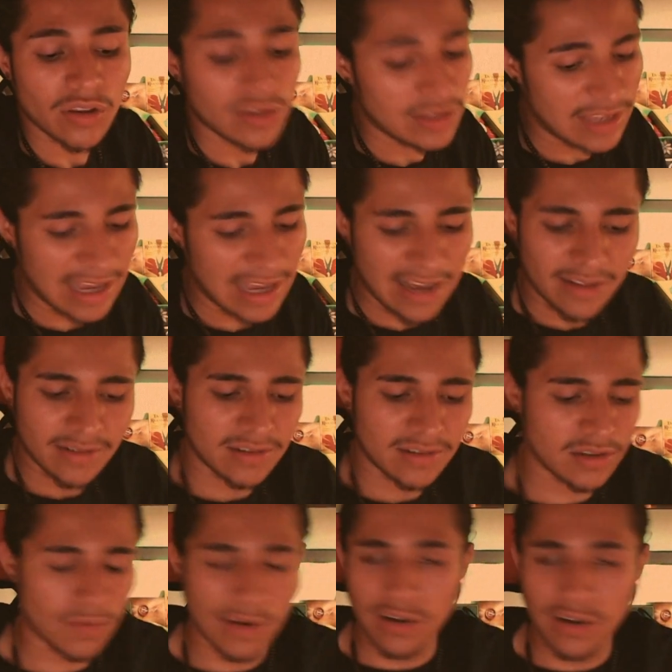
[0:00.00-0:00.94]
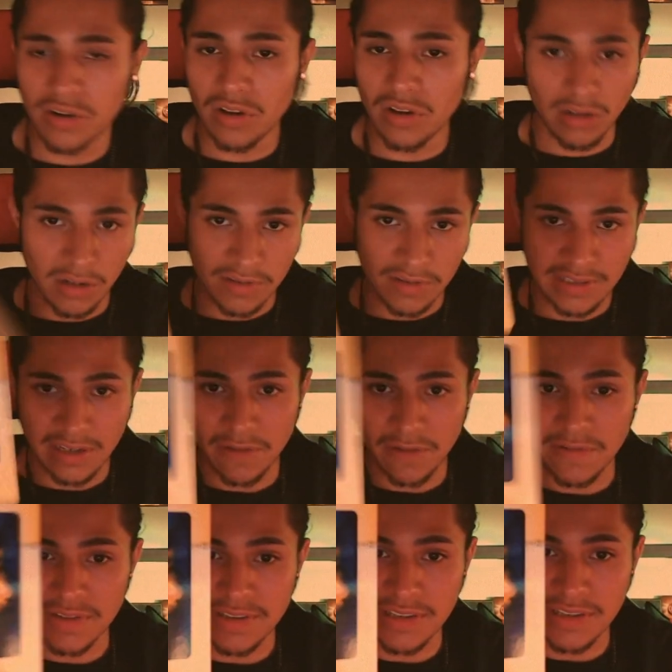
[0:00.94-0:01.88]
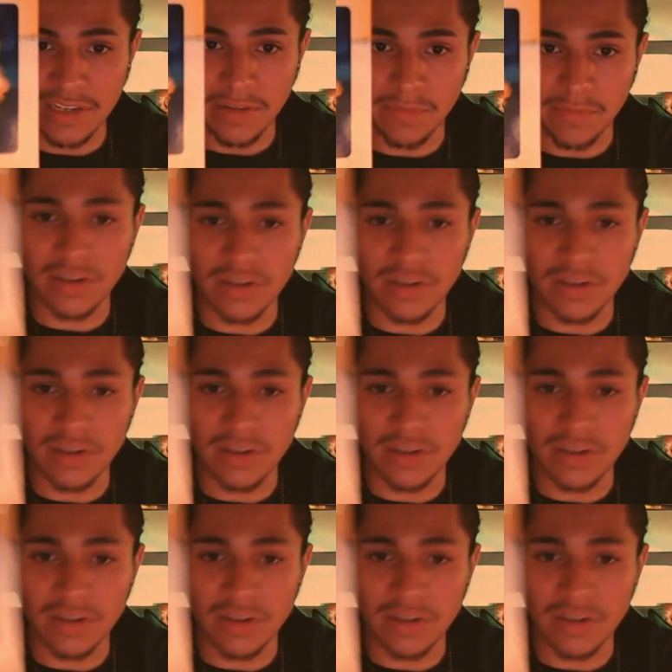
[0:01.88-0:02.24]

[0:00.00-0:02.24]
Yeah, surrender to low self-esteem.